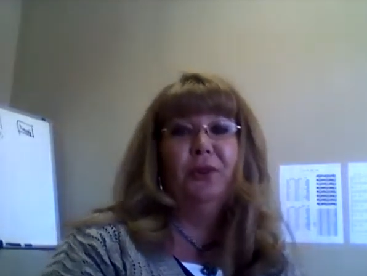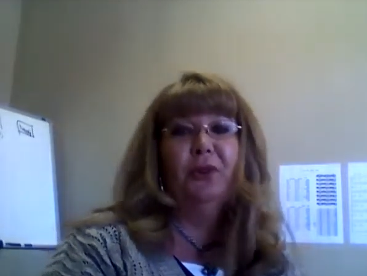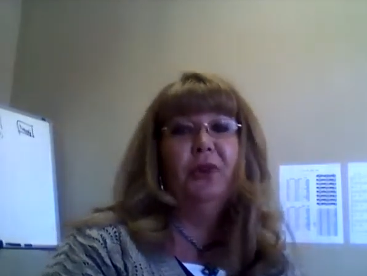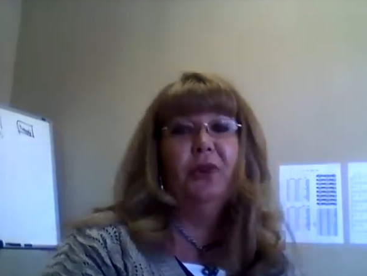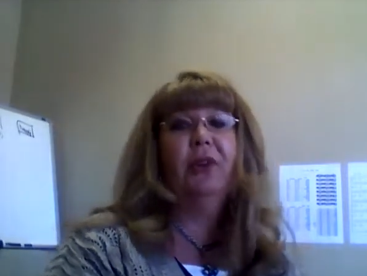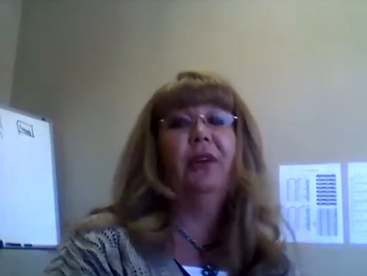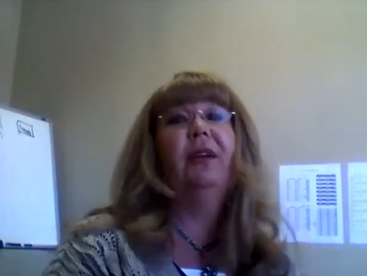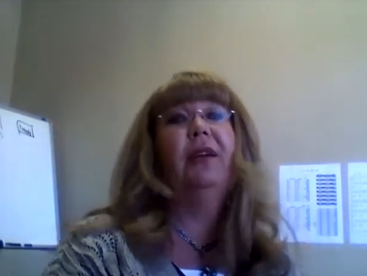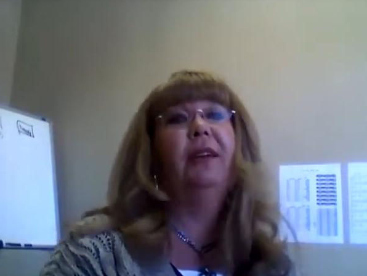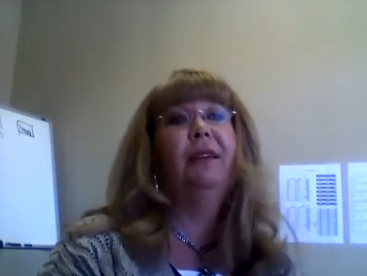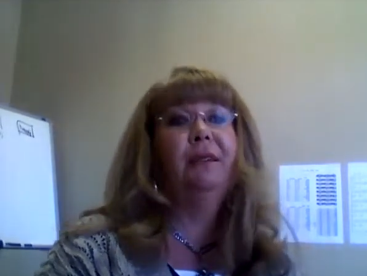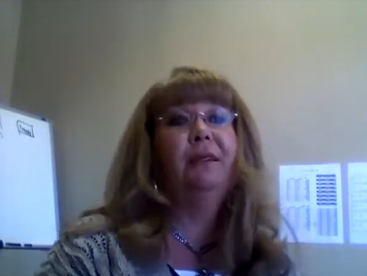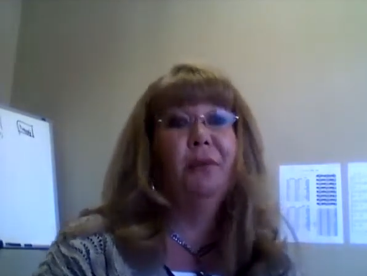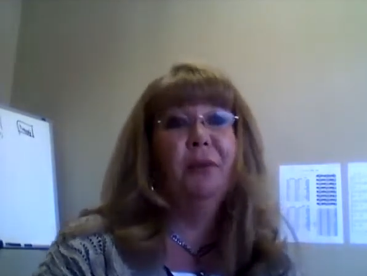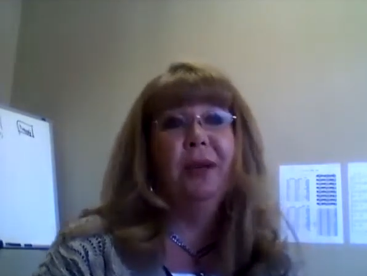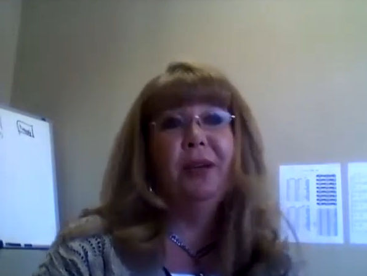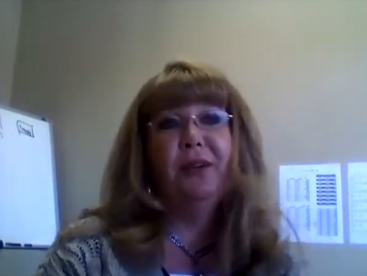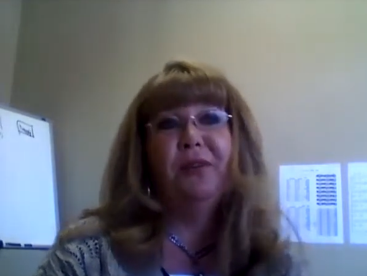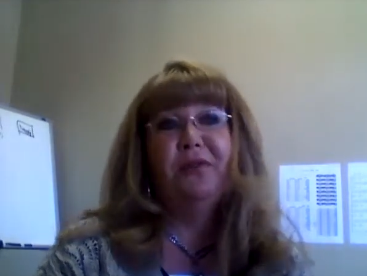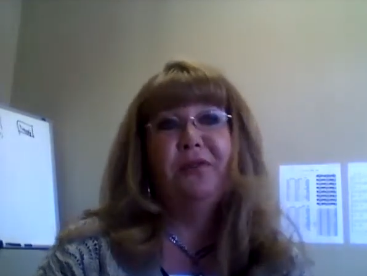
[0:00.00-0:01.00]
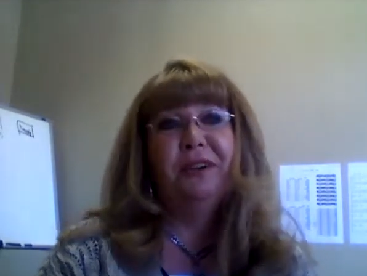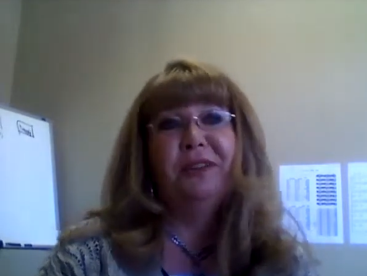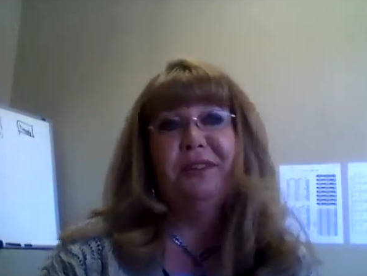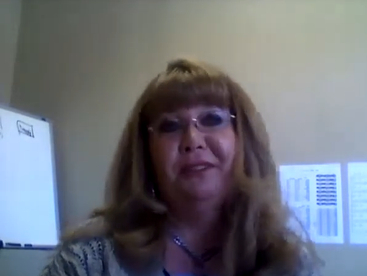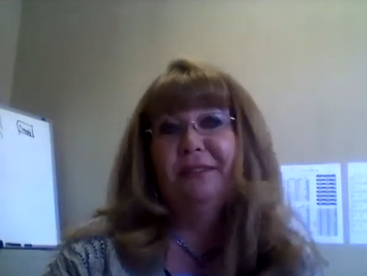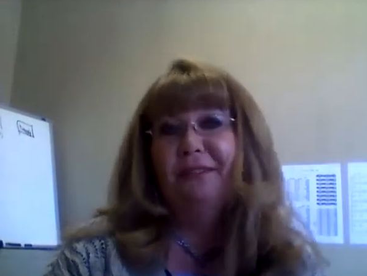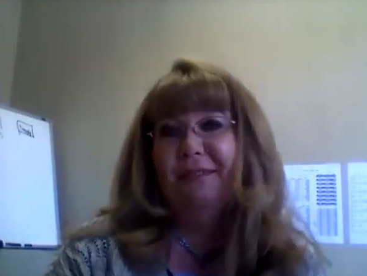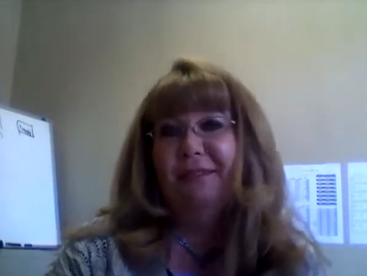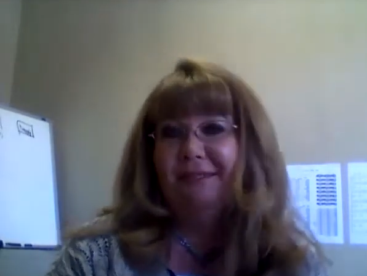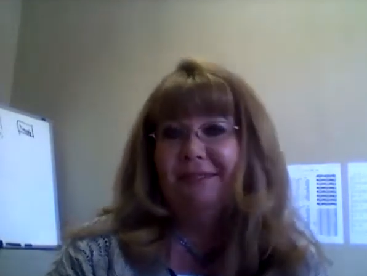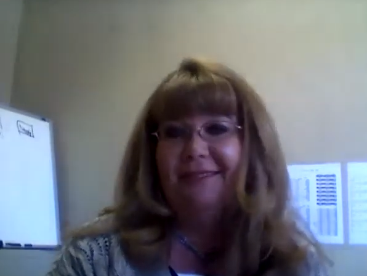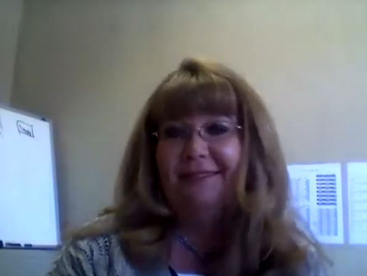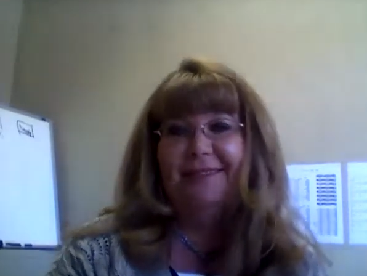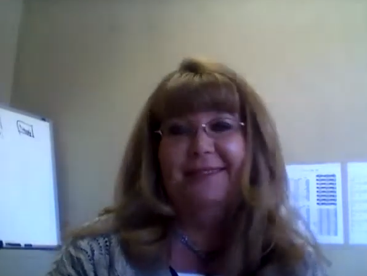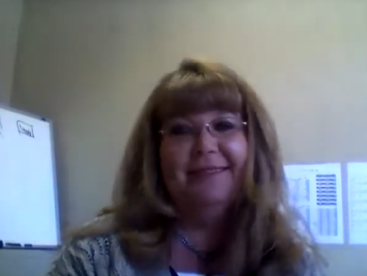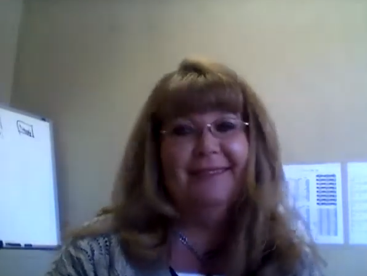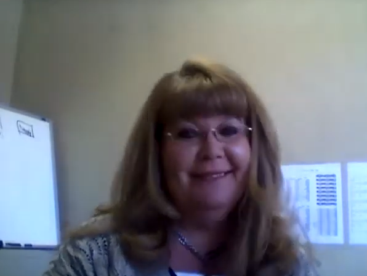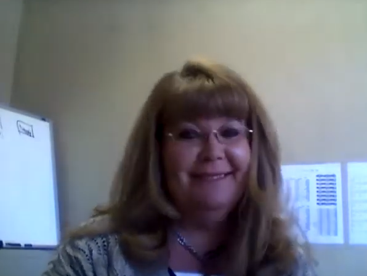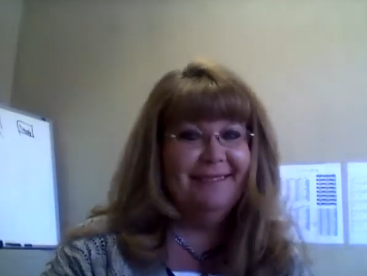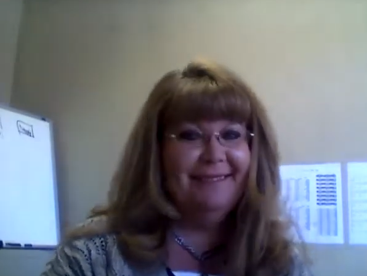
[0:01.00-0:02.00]
cooking and wedding dresses
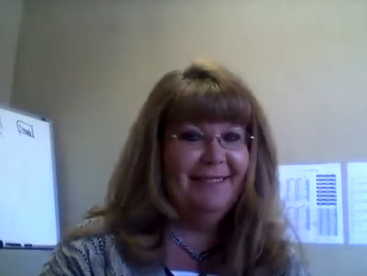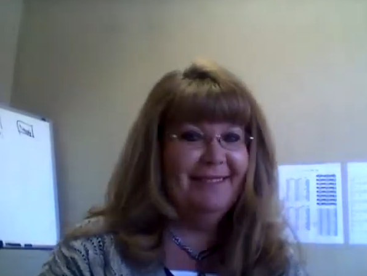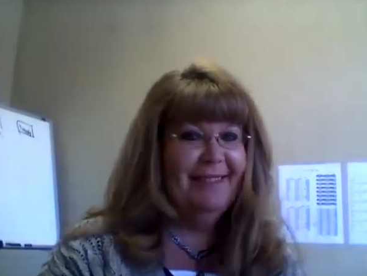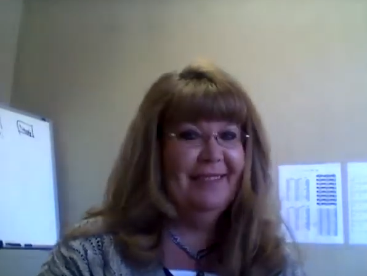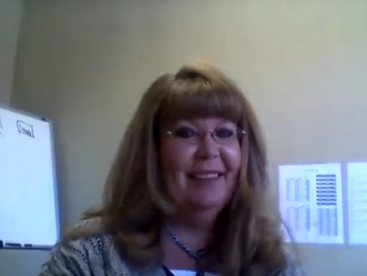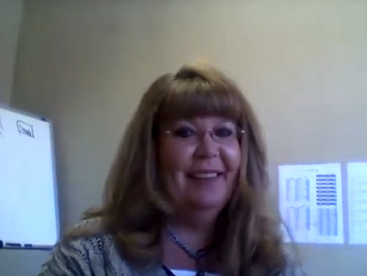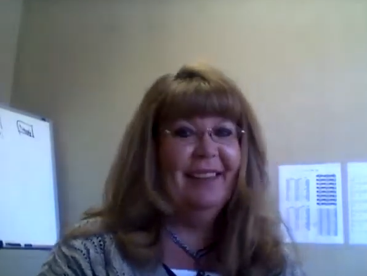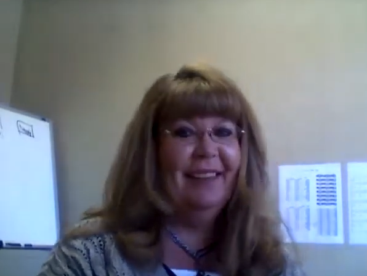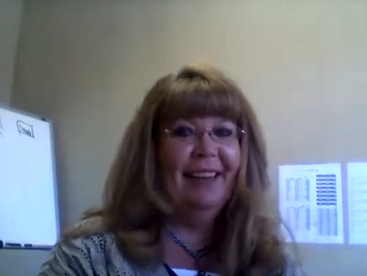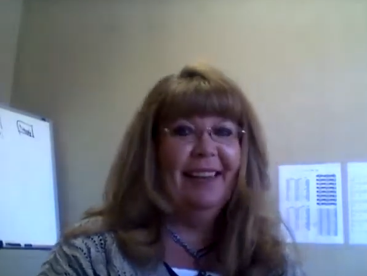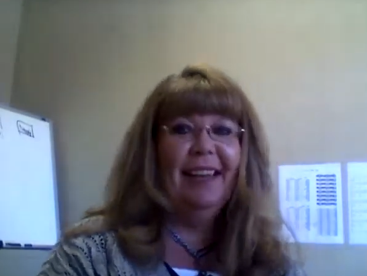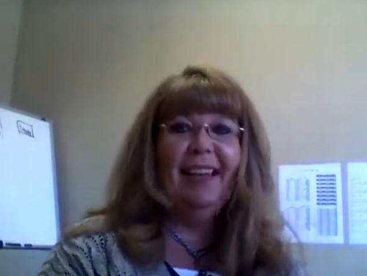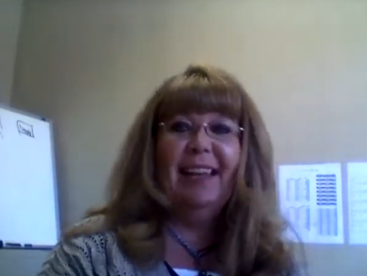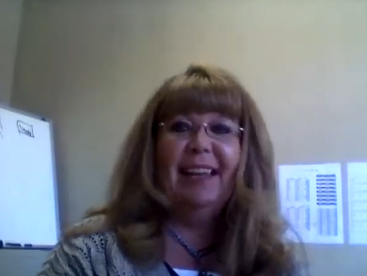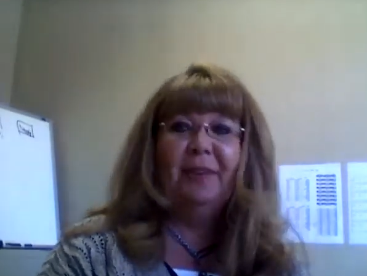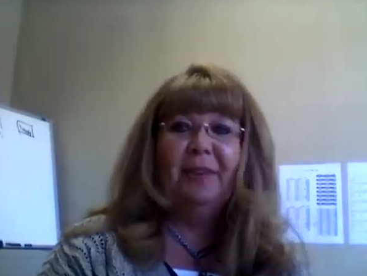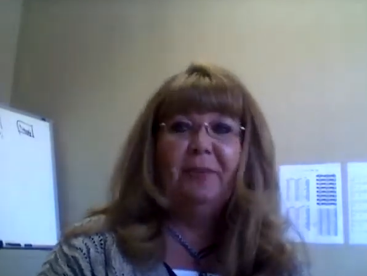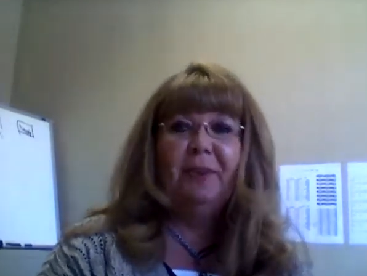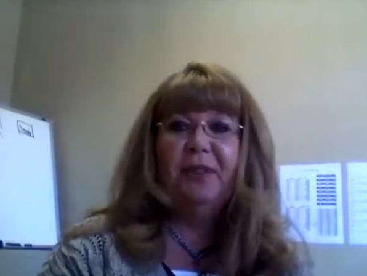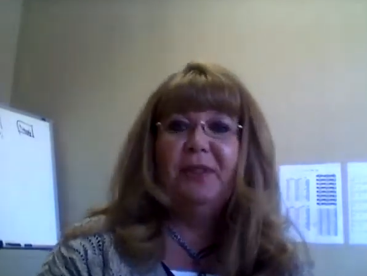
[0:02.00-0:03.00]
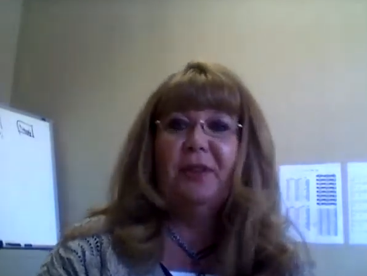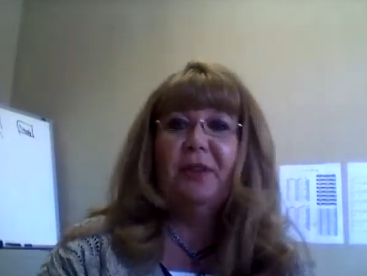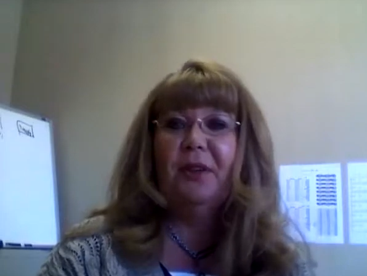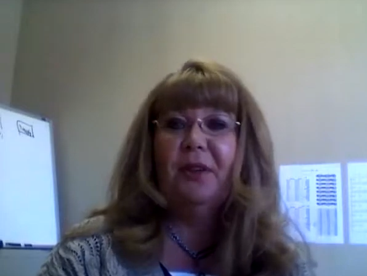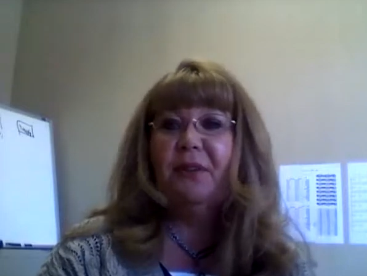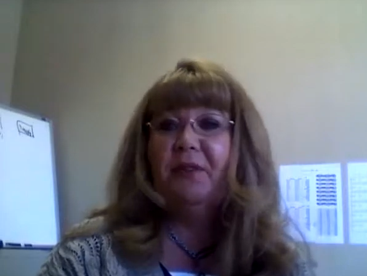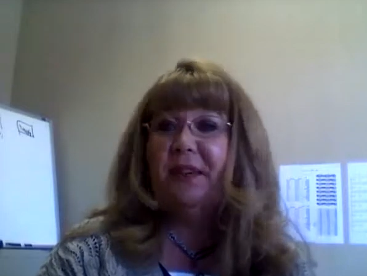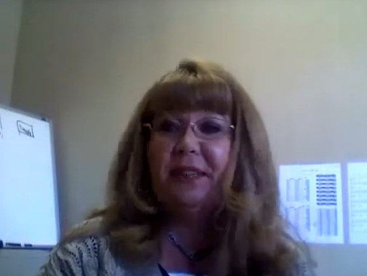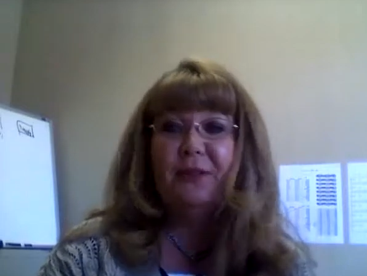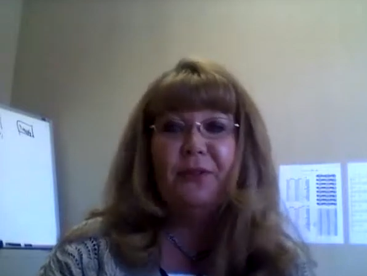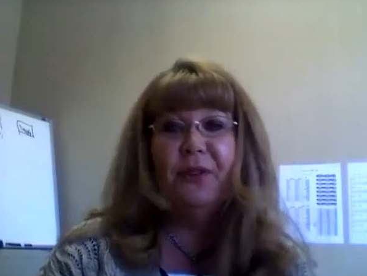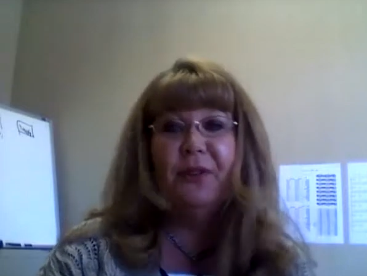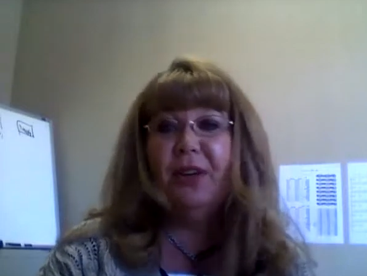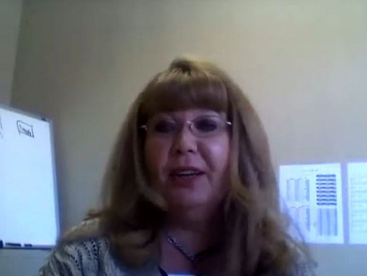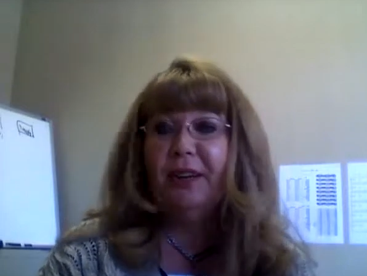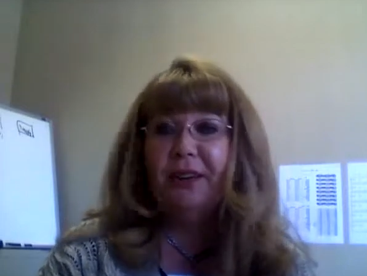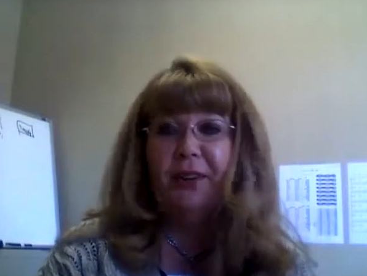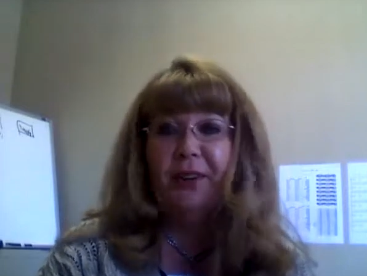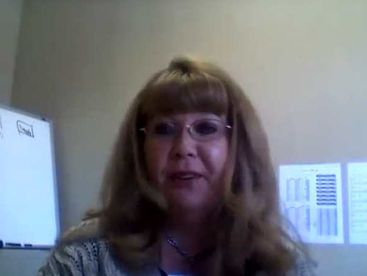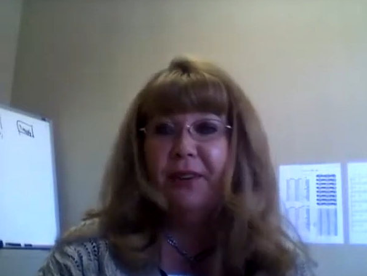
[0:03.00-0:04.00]
and what you're going to fix for
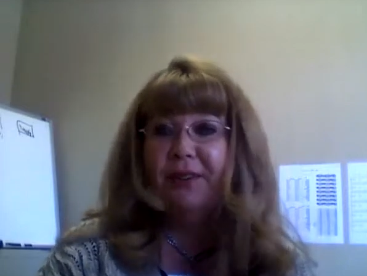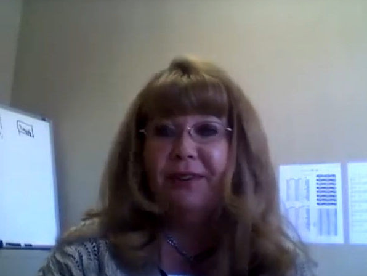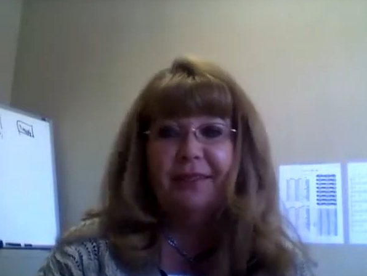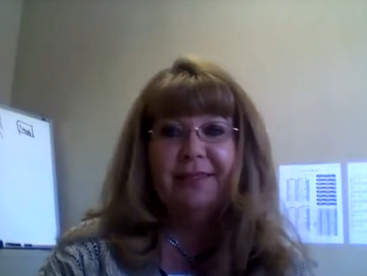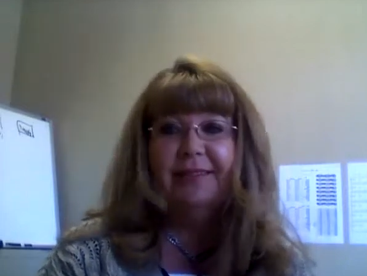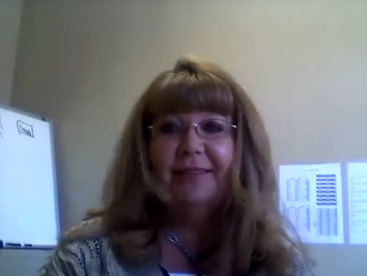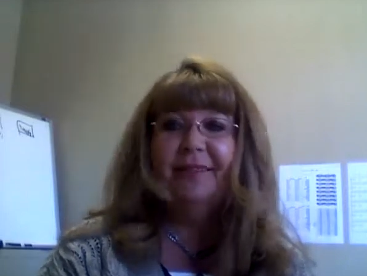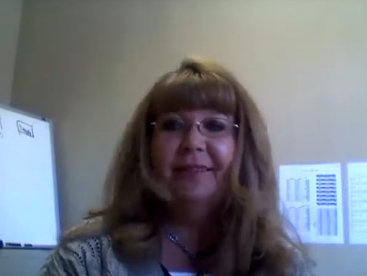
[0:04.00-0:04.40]
dinner